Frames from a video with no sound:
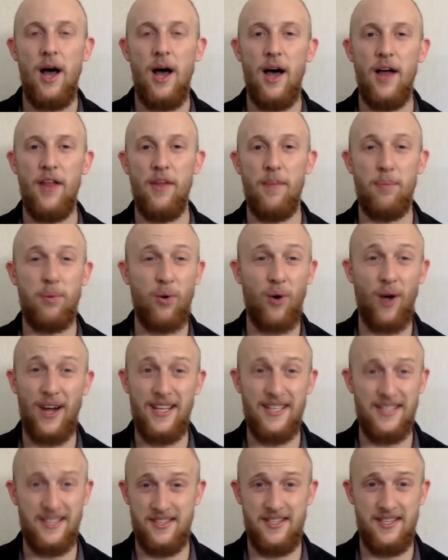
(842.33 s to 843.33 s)
The
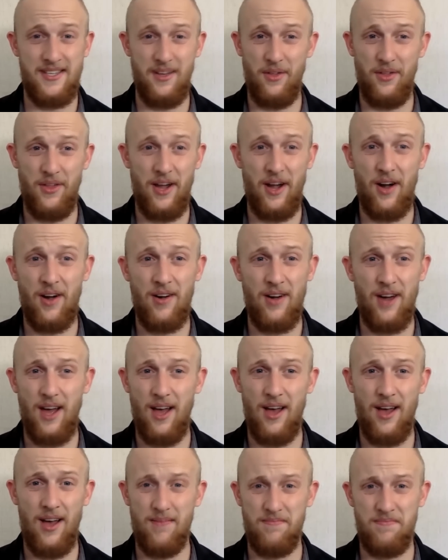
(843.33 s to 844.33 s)
price is still there,
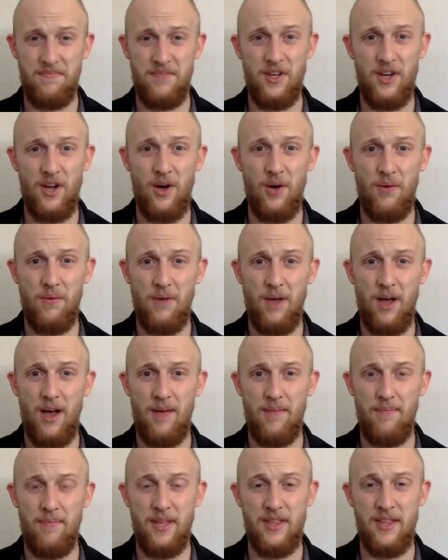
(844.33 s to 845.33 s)

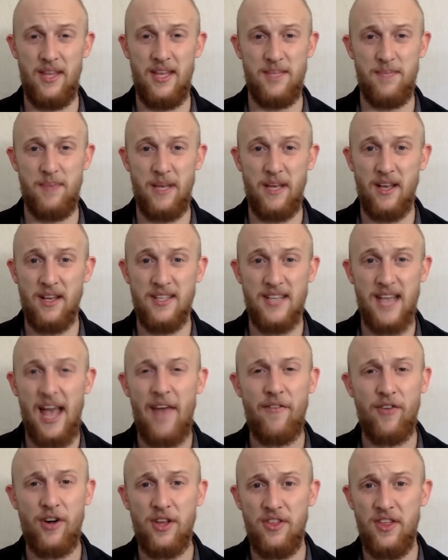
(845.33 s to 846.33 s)
but it's because
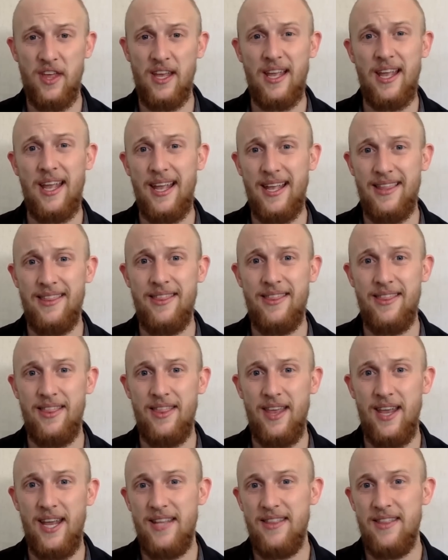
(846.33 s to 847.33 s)
everything
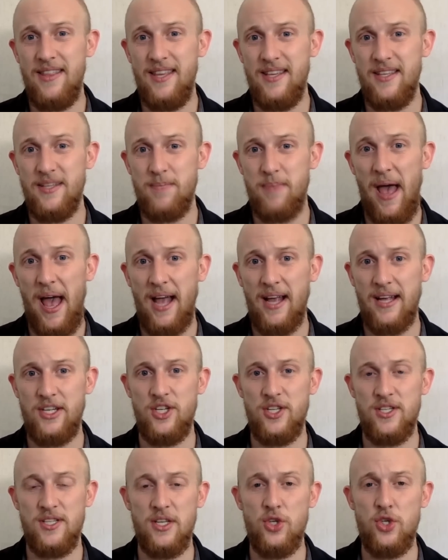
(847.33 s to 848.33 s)
in these
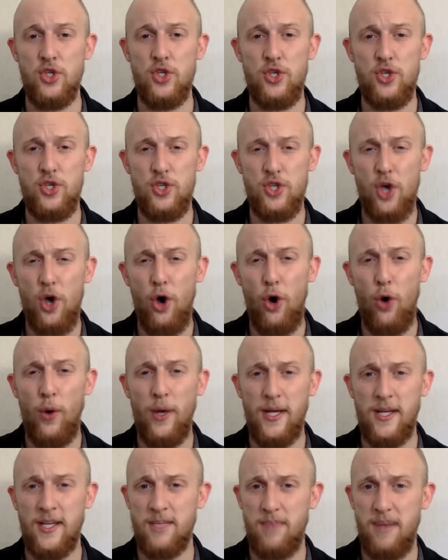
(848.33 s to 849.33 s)
packages is so
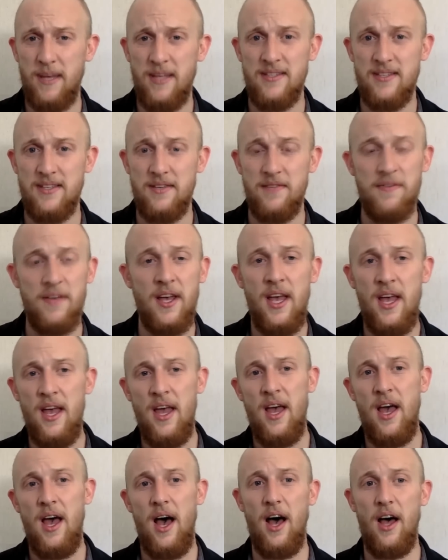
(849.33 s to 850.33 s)
expensive.
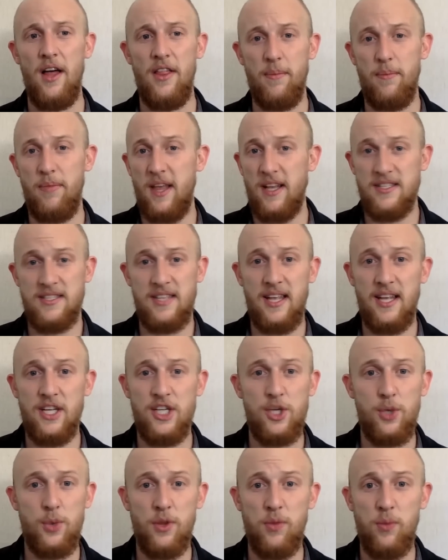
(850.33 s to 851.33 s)
That's the
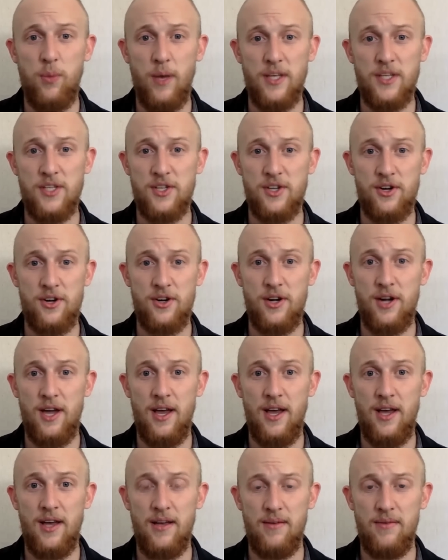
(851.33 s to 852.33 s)
issue with
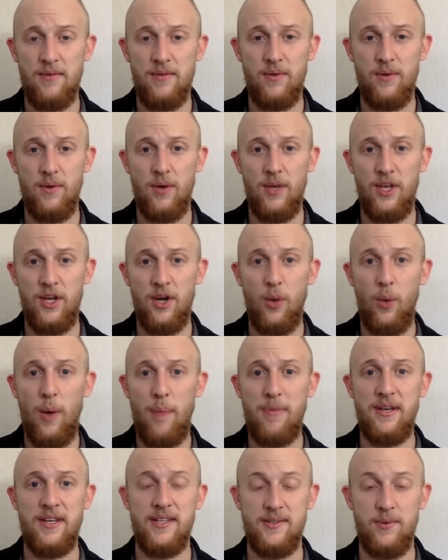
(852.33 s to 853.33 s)
Western
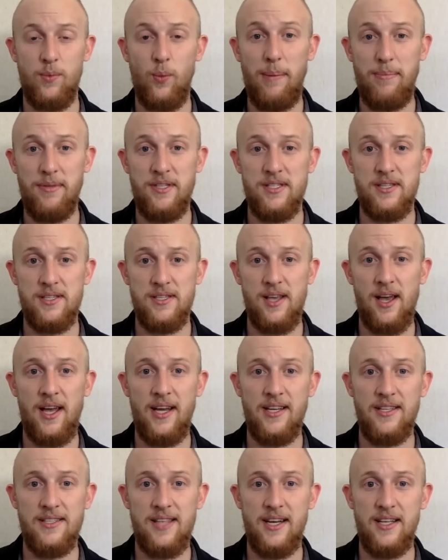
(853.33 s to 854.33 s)
weapons
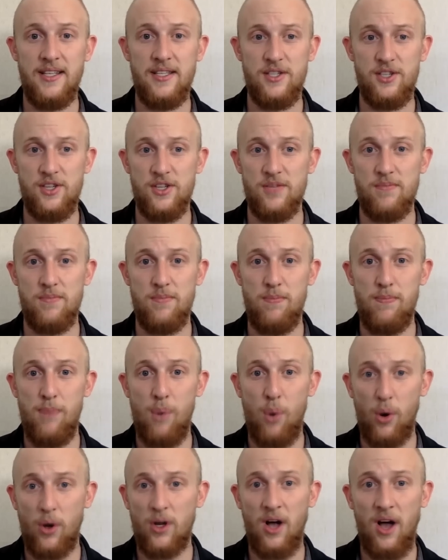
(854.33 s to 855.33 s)
design, is that it's just
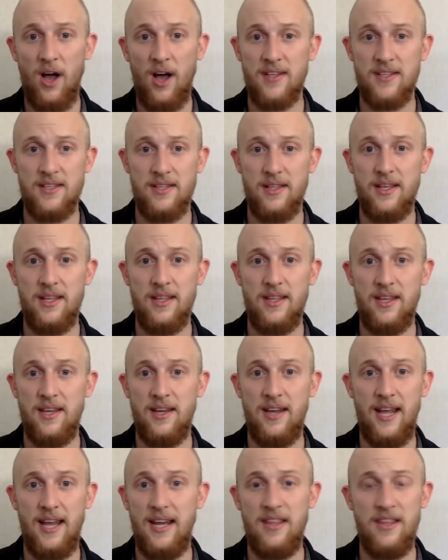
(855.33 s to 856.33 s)
more costly
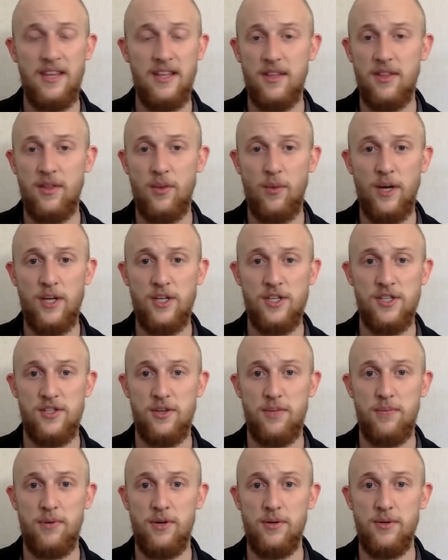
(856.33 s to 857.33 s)
than anything that the Russians
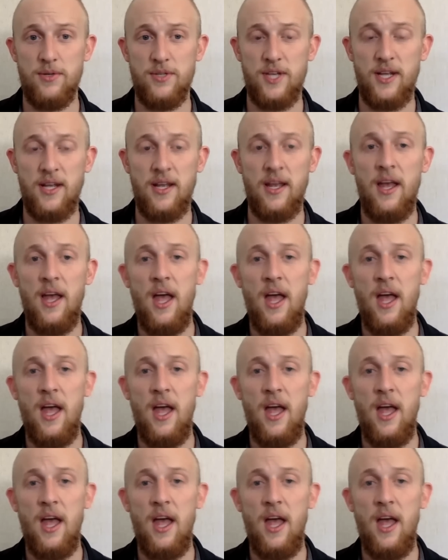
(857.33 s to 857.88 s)
are producing.